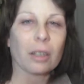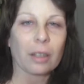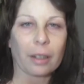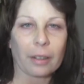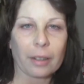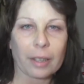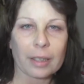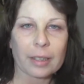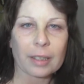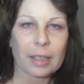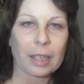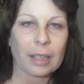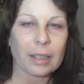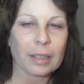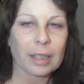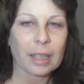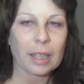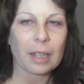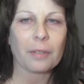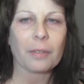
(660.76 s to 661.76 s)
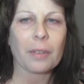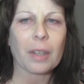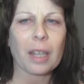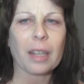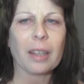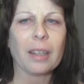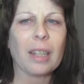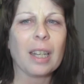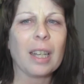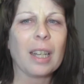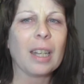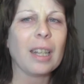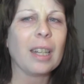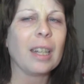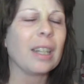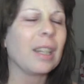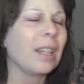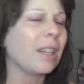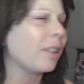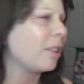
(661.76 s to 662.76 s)
all of this kind of stuff. And
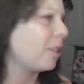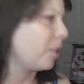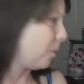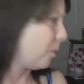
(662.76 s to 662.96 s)
then it